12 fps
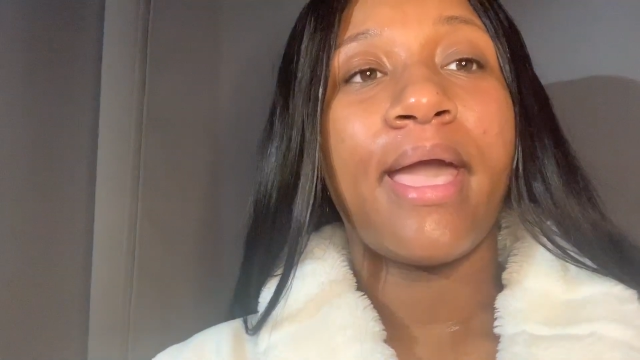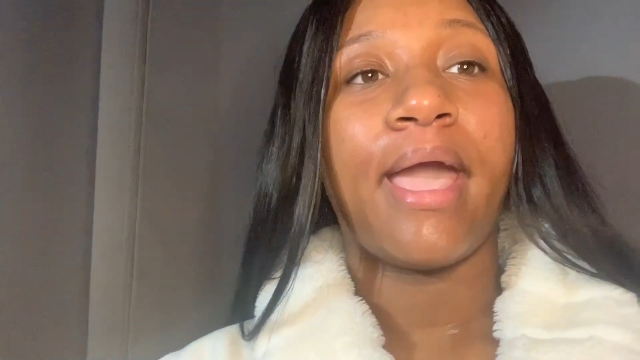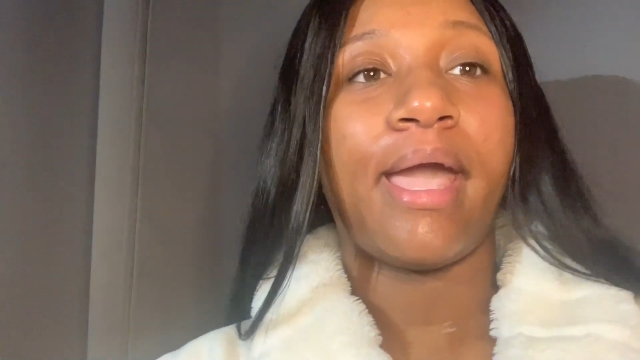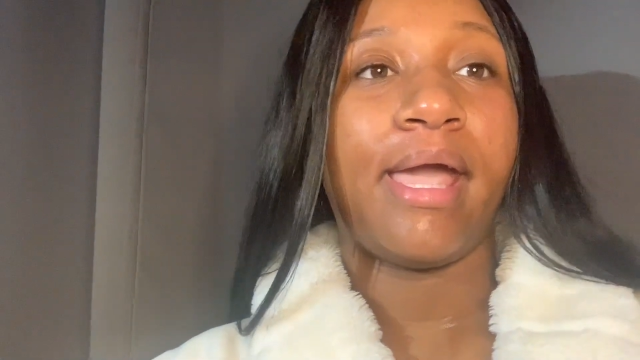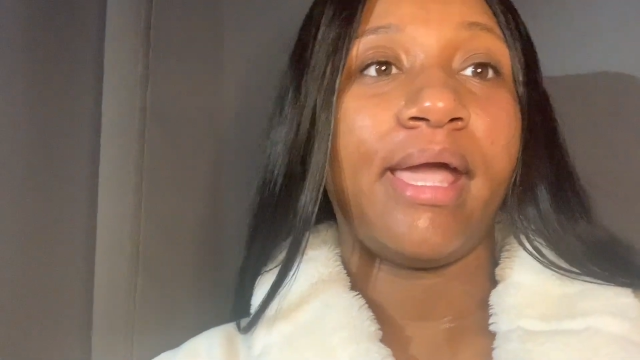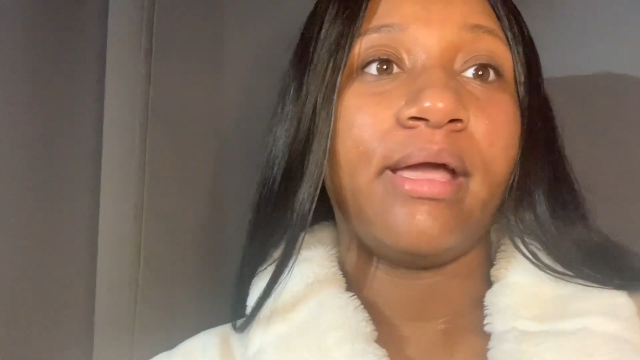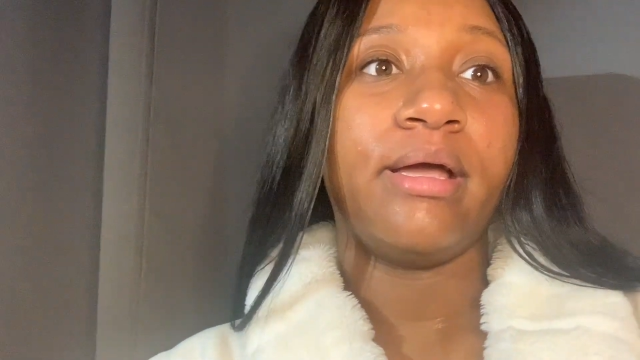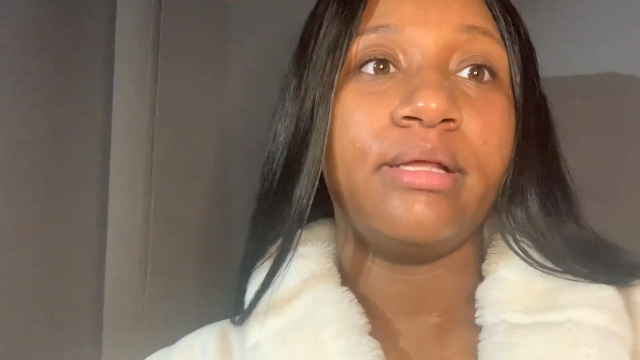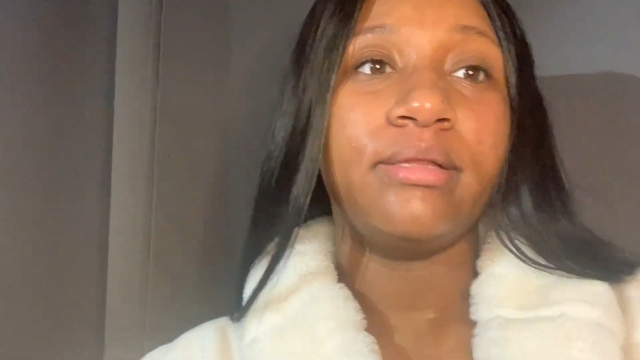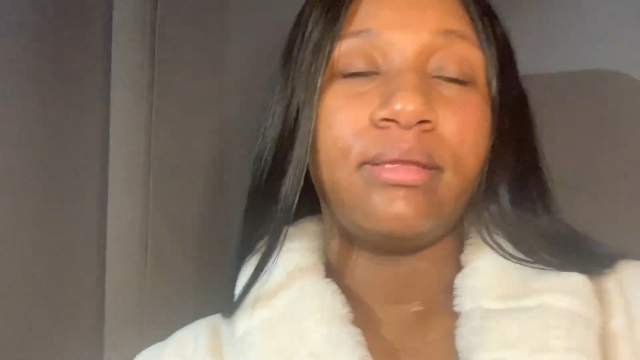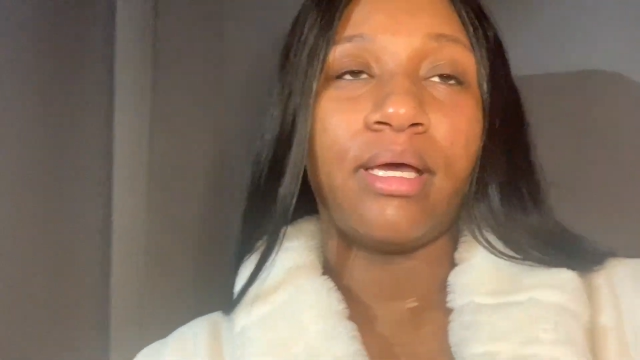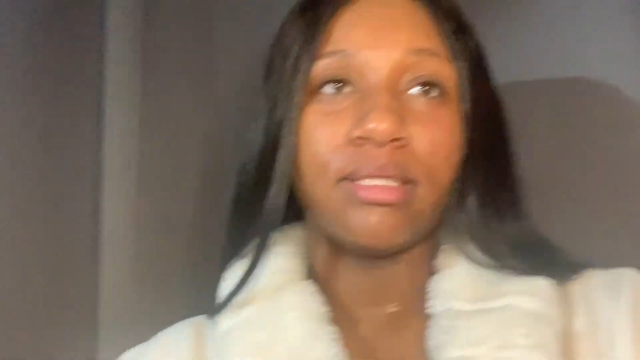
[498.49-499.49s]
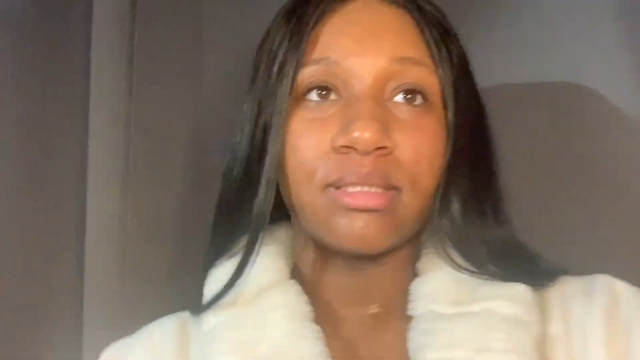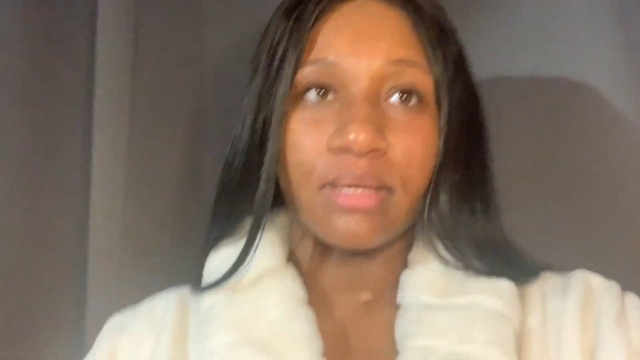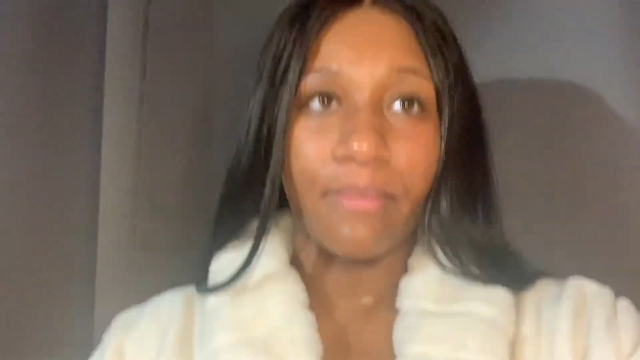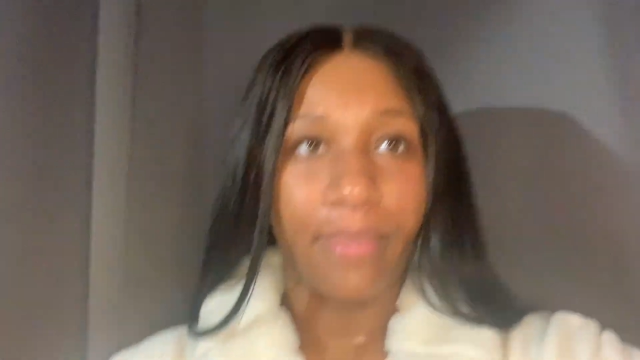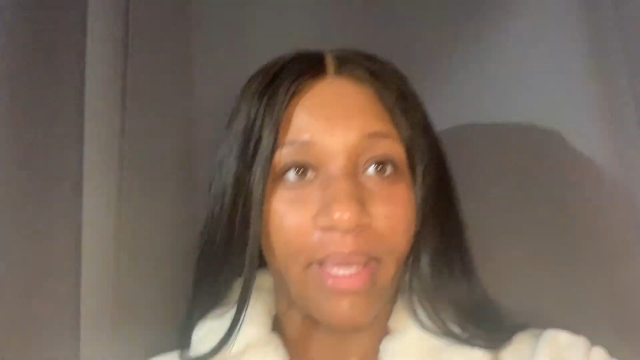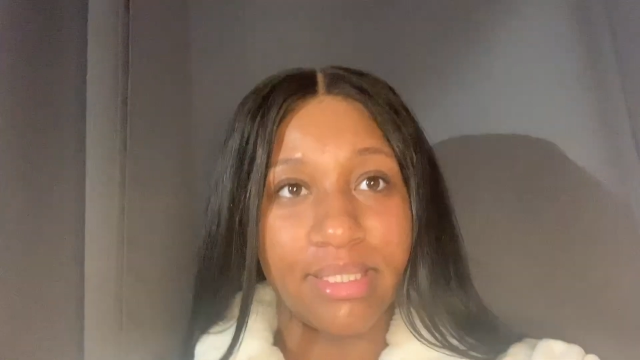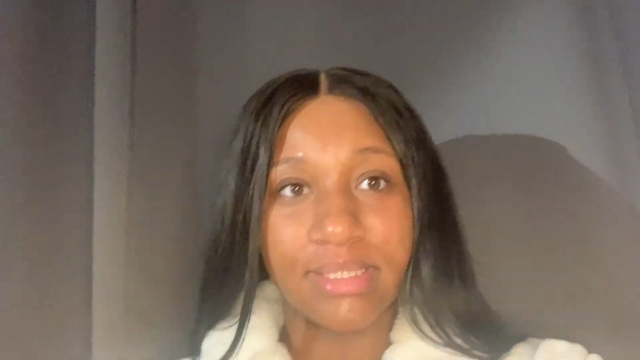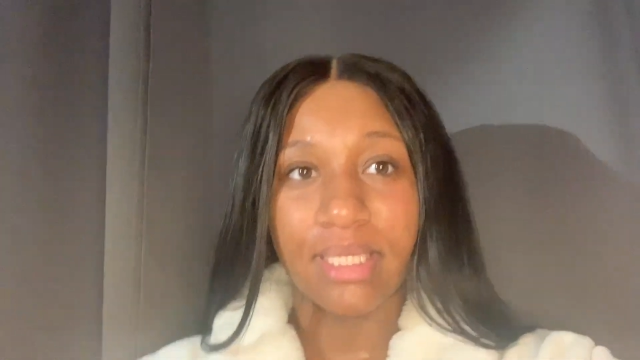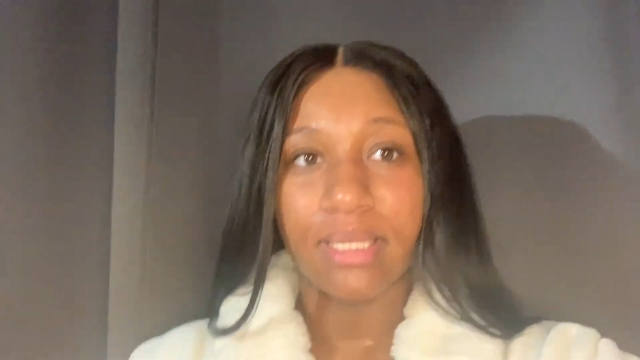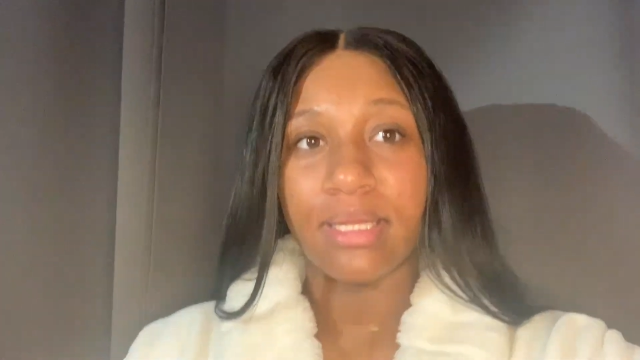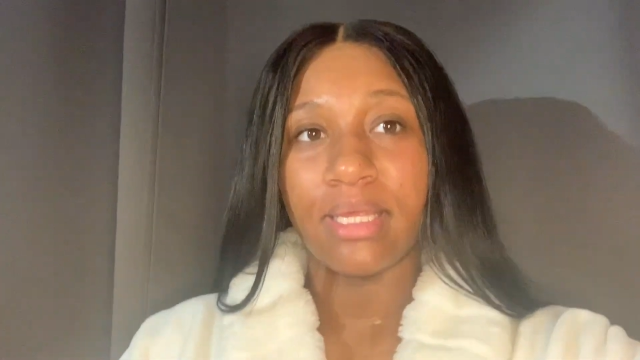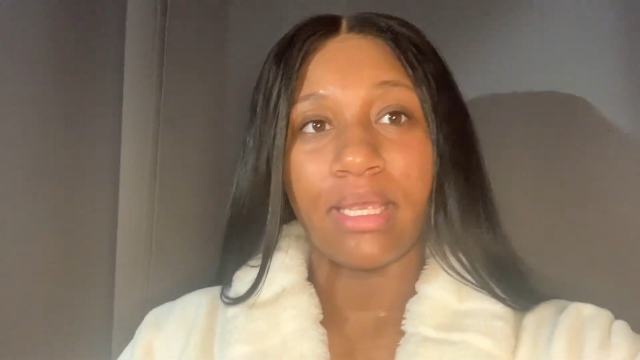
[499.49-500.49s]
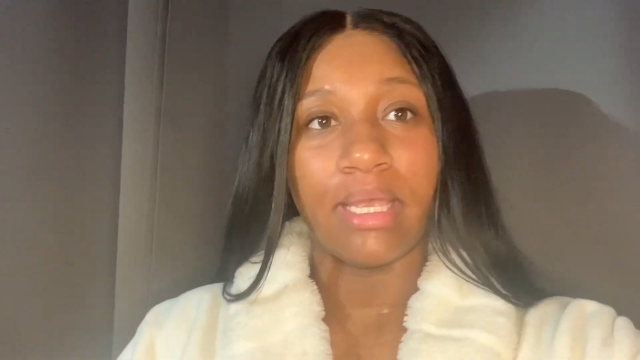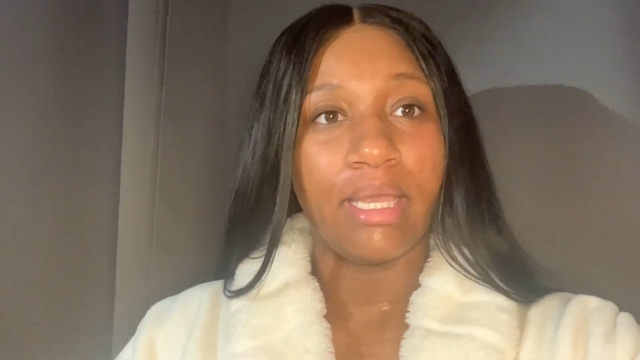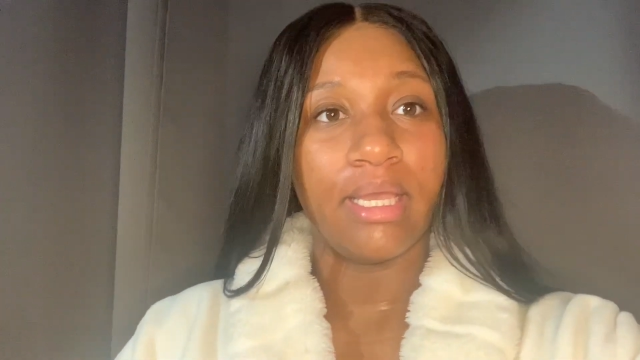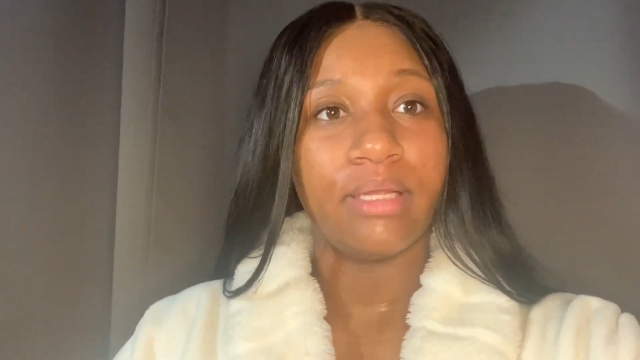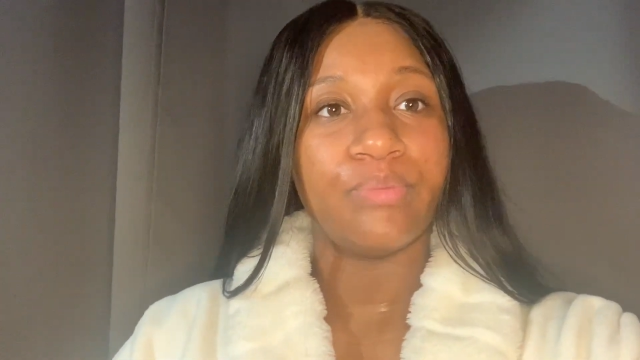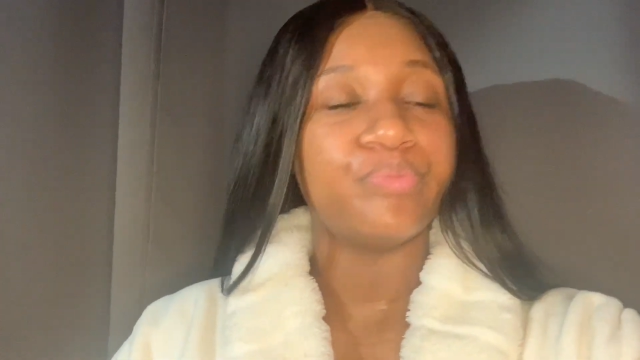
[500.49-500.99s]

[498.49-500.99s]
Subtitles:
And that's basically it.